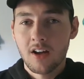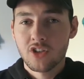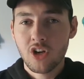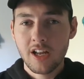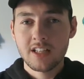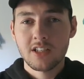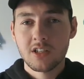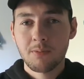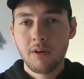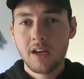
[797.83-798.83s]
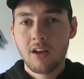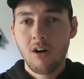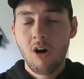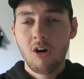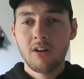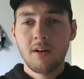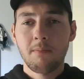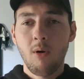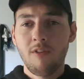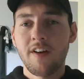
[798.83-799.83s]
Tune in to Spreaker on
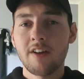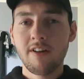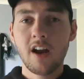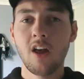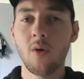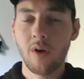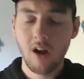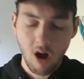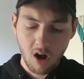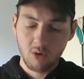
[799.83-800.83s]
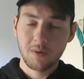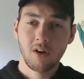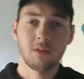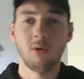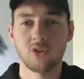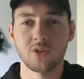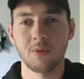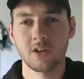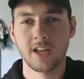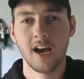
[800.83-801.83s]
Port Fan Radio, where I will be on the Porters
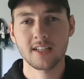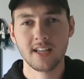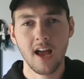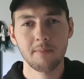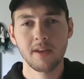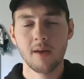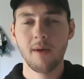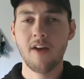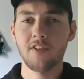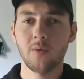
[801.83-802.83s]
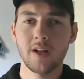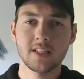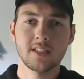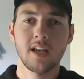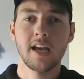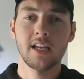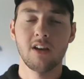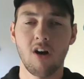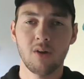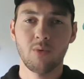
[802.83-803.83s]
podcast 8 PM every Wednesday
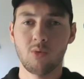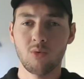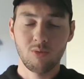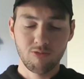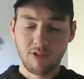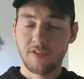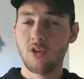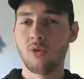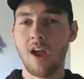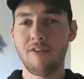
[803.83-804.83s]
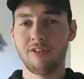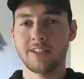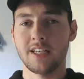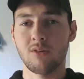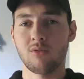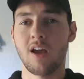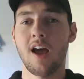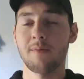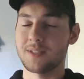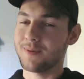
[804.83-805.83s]
night. We'll review every single
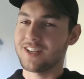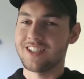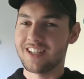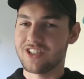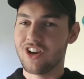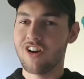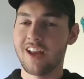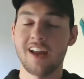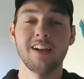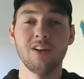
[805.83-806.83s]
game, especially the Showdown.